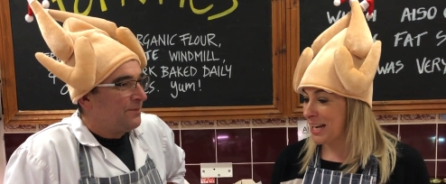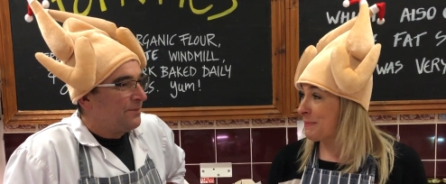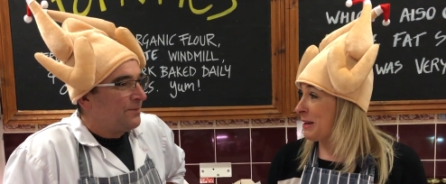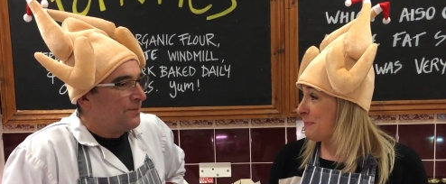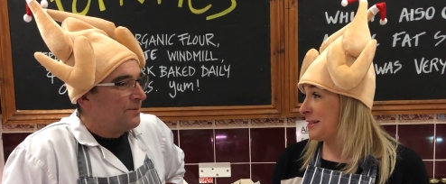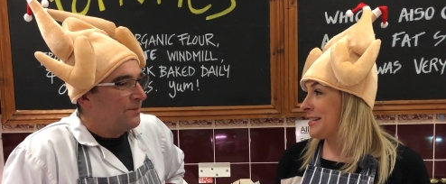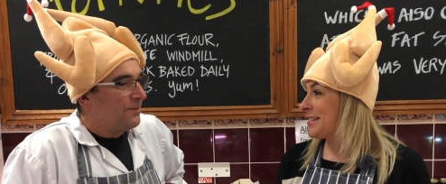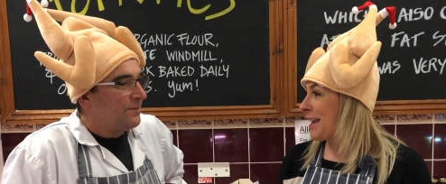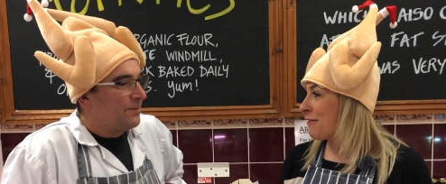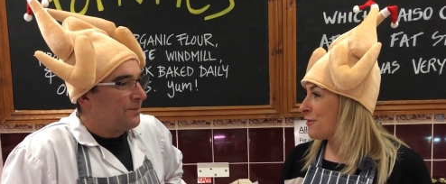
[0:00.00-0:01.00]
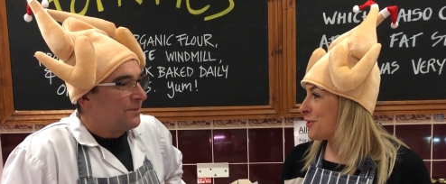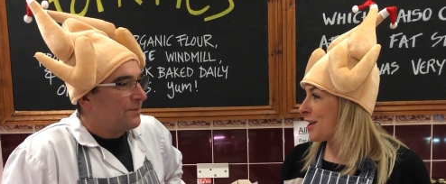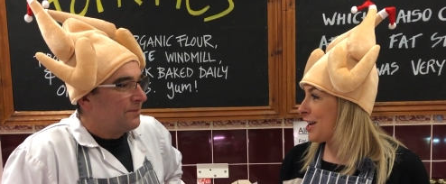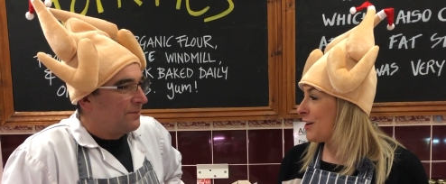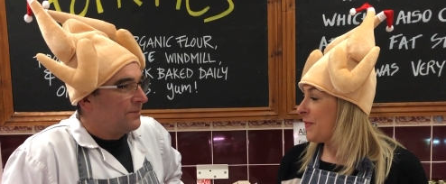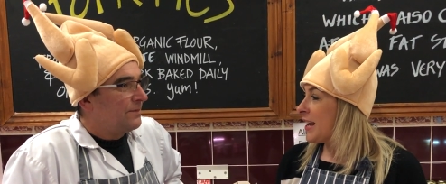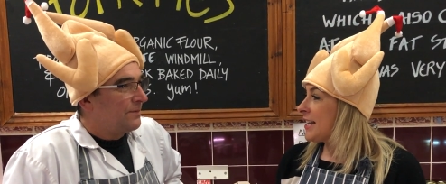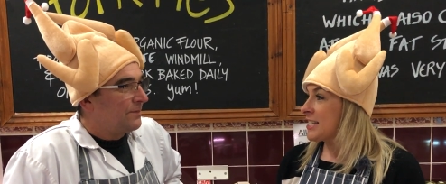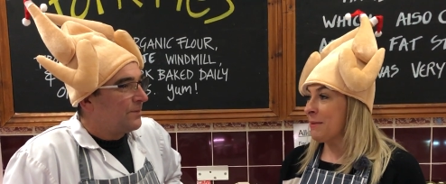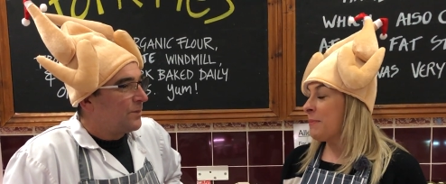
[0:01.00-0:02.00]
Speaker 1: It's going to be a busy day for you.
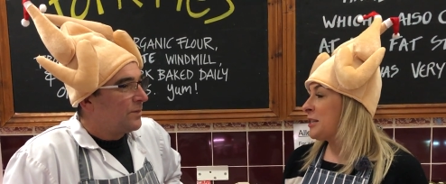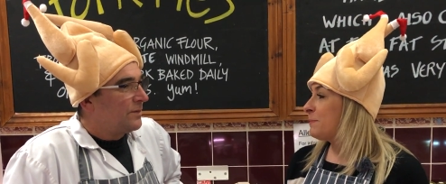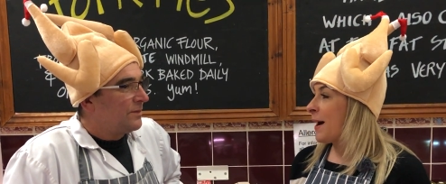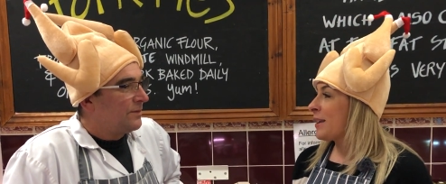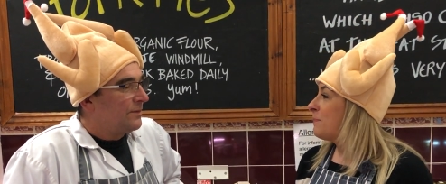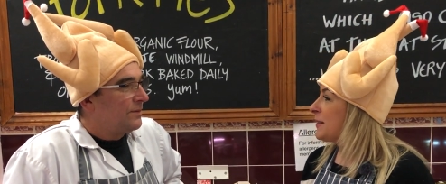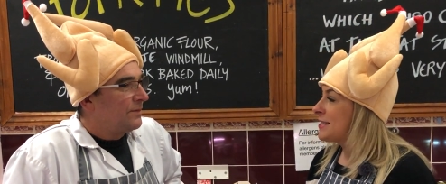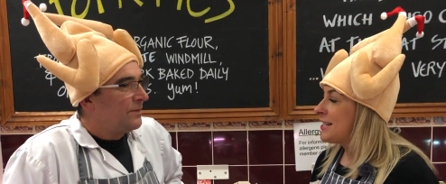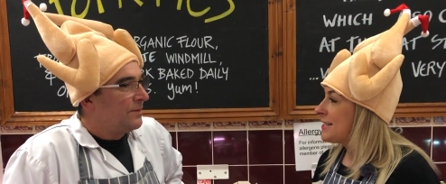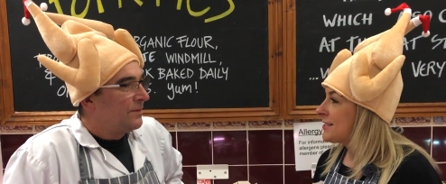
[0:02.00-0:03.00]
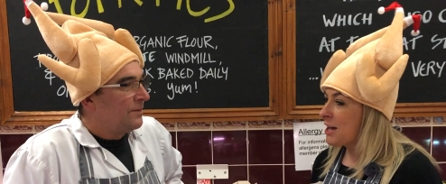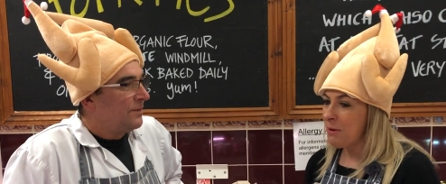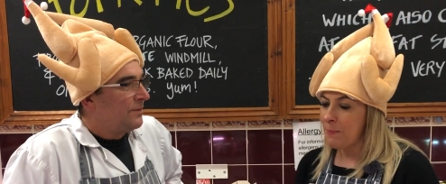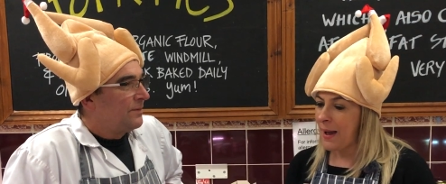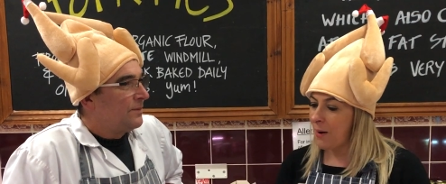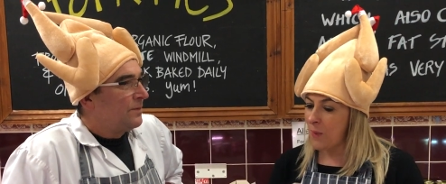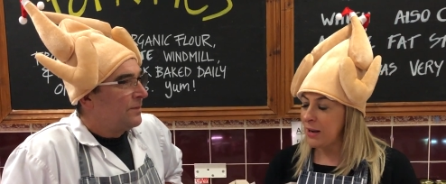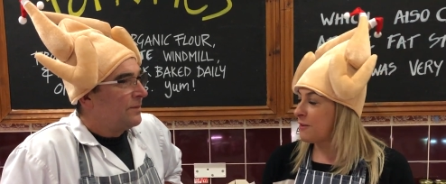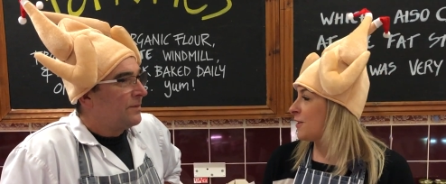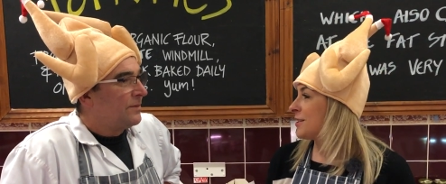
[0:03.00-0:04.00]
Tell me a bit about your business, tell me about when
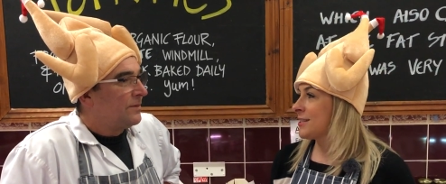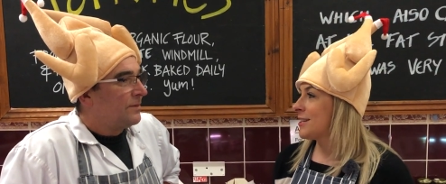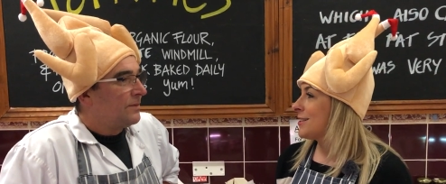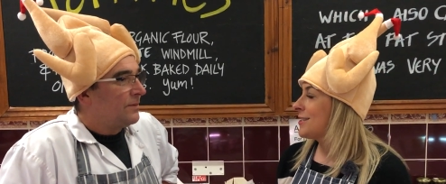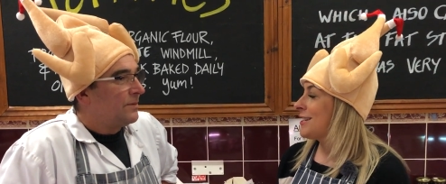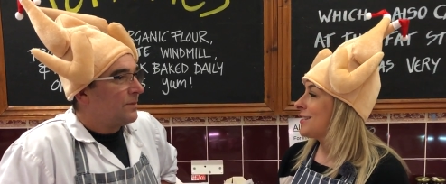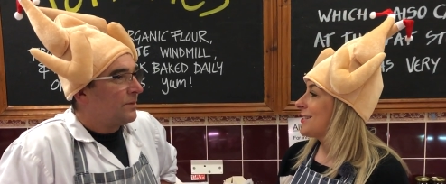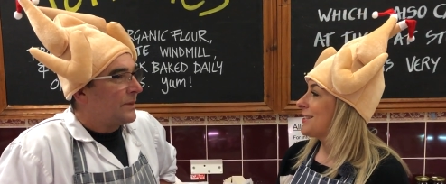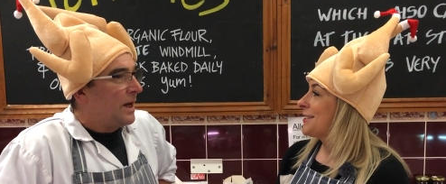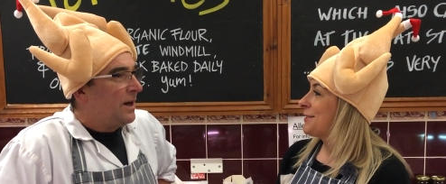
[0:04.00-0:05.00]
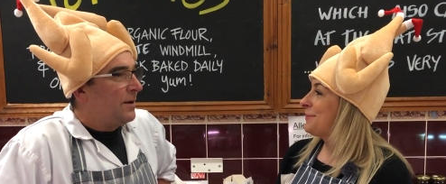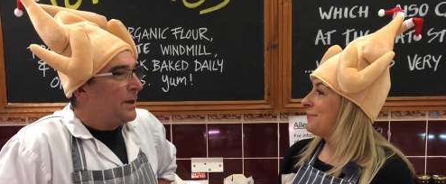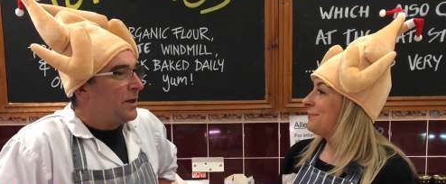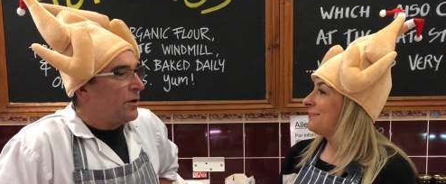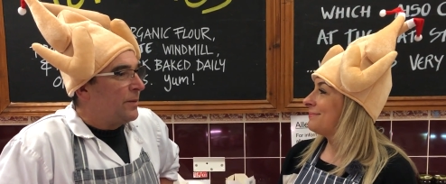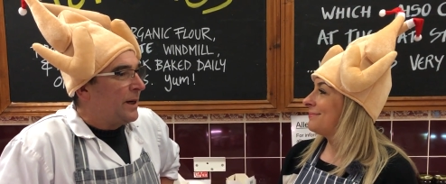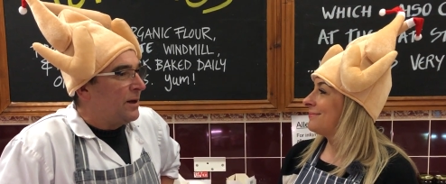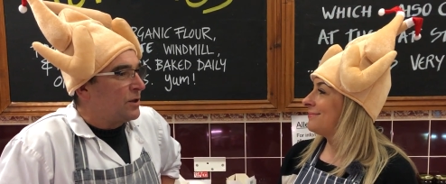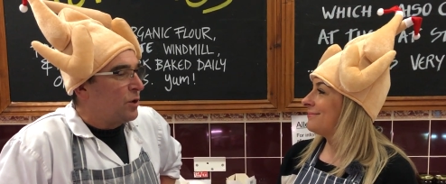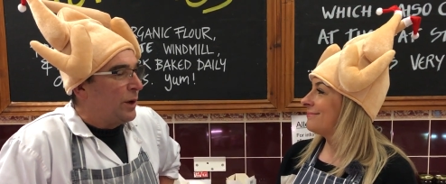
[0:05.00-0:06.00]
you first started.
Speaker 2: Uh, I've been going
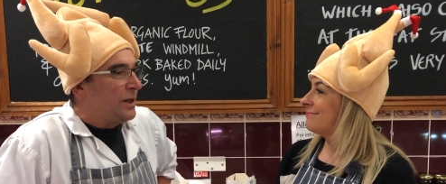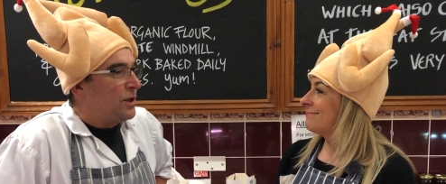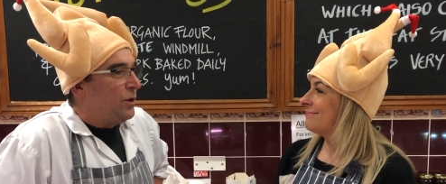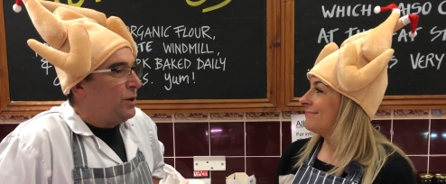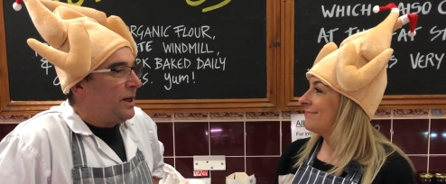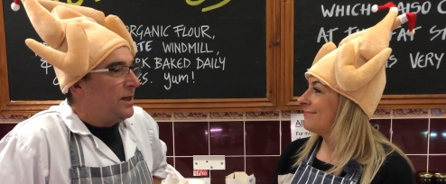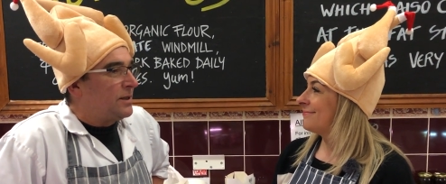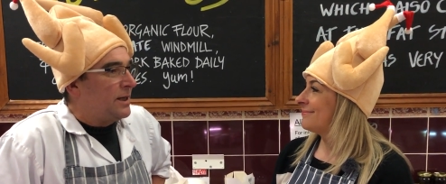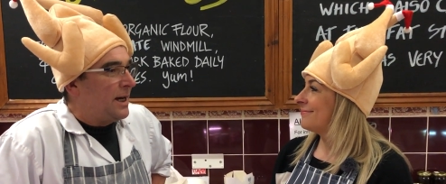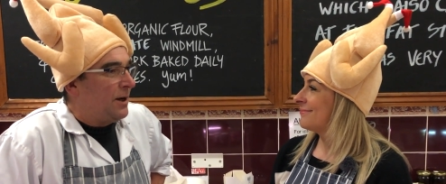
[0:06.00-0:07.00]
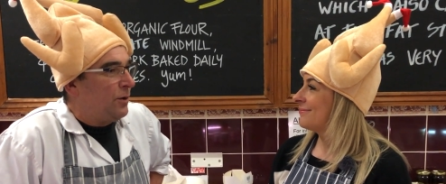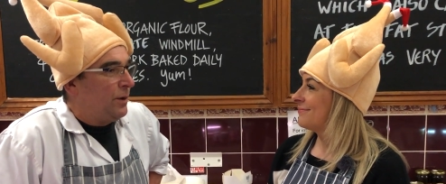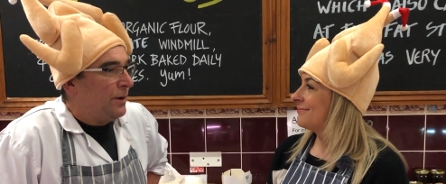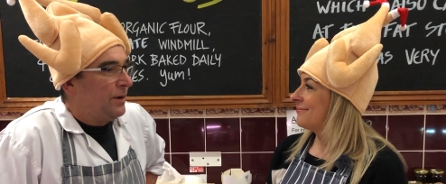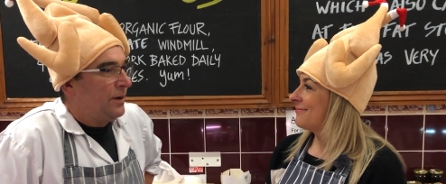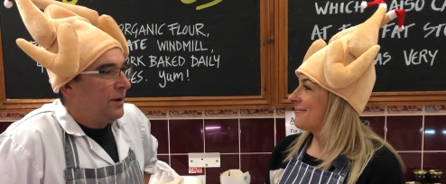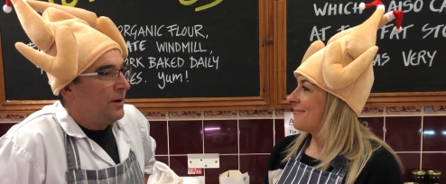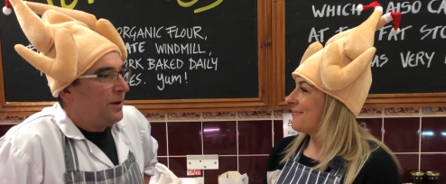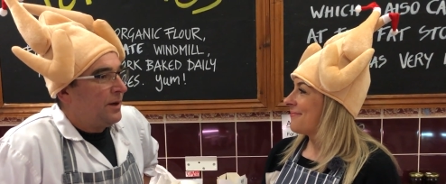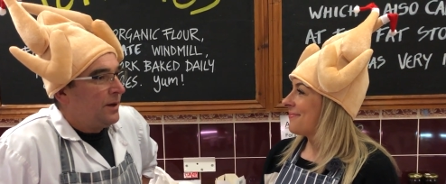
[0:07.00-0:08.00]
about twenty-two years now,
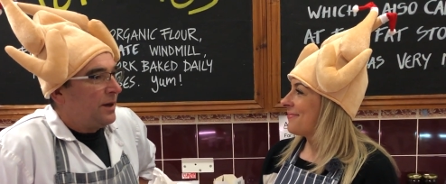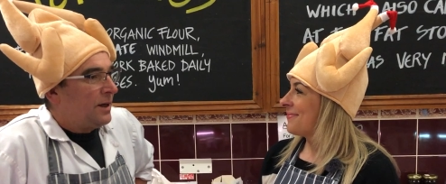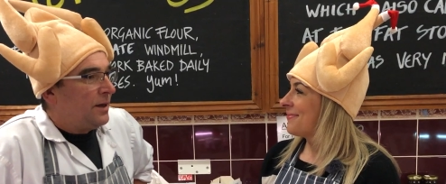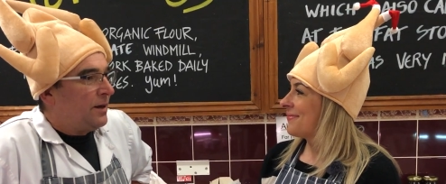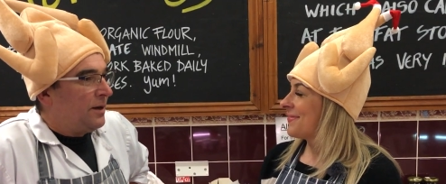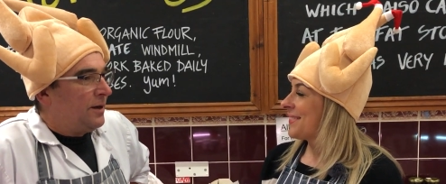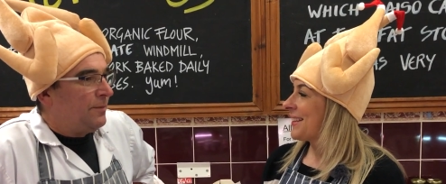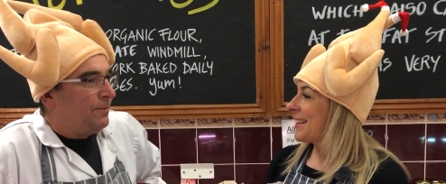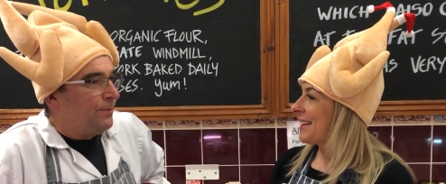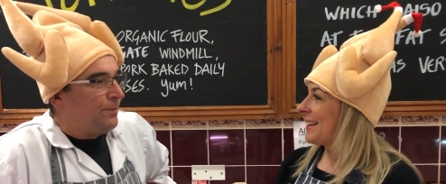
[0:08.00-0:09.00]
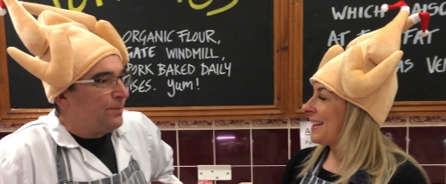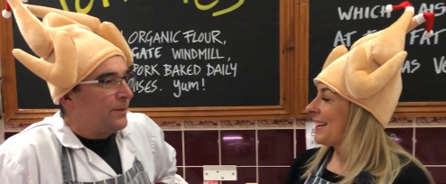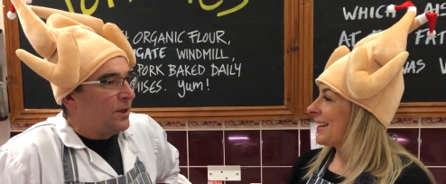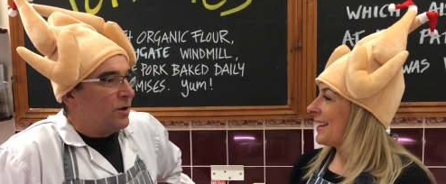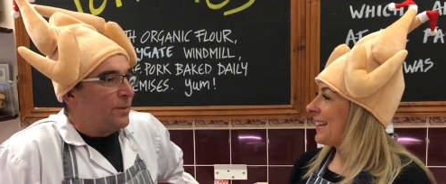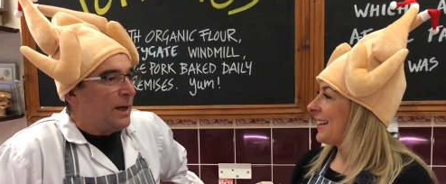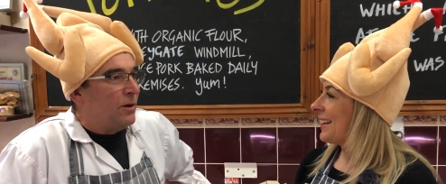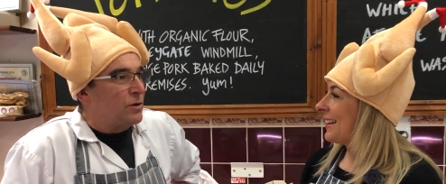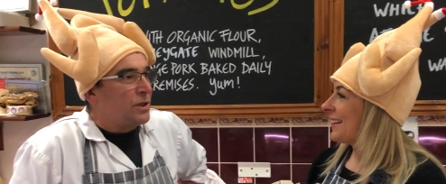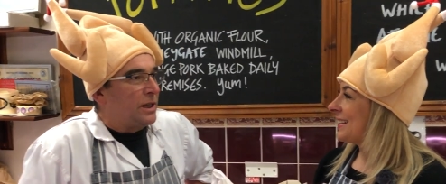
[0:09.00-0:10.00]
um, got
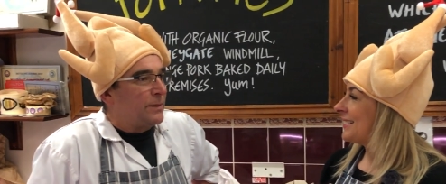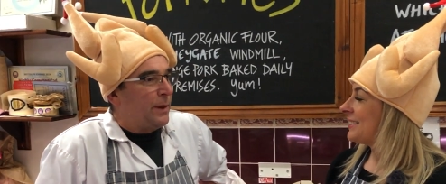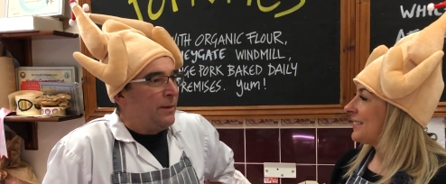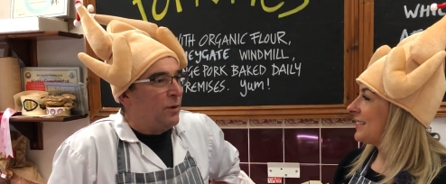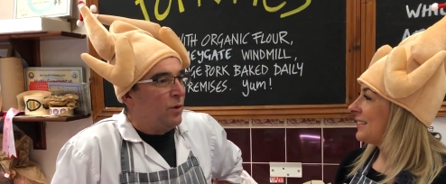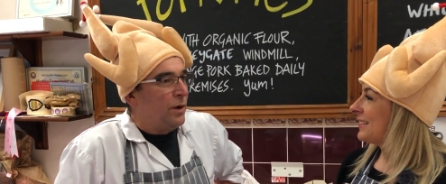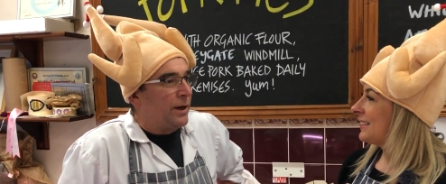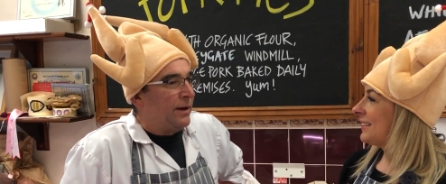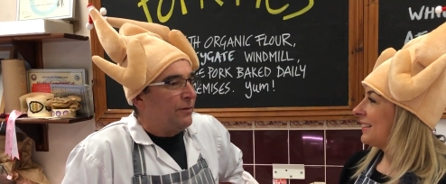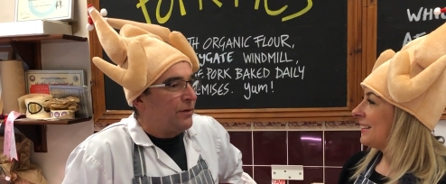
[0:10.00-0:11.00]
about six people working